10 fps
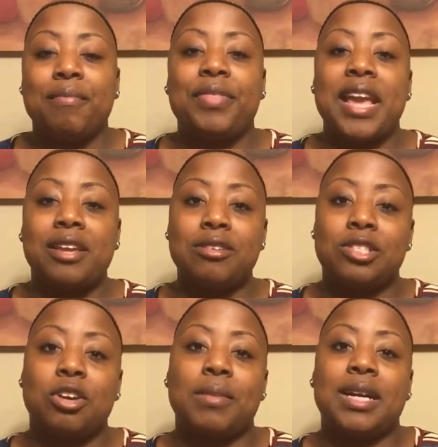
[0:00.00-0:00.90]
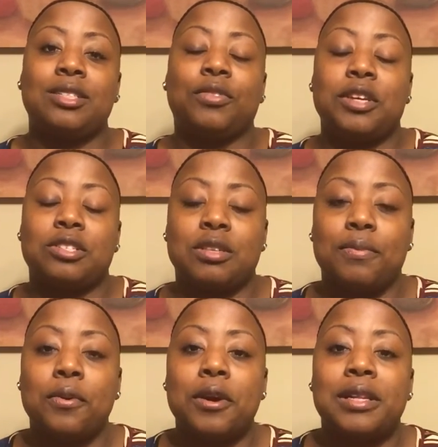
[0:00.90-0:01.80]
thank you so much for your
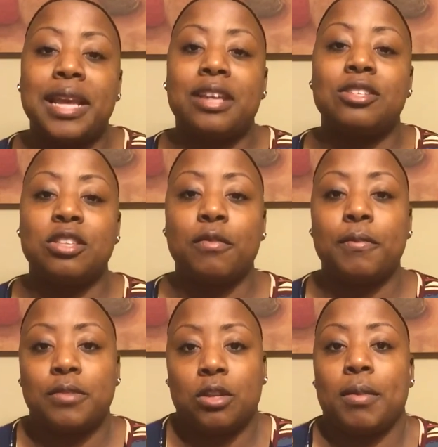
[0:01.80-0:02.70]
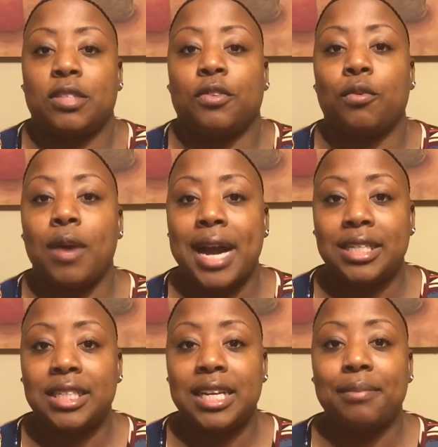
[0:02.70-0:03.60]
support. Thank you so much for watching.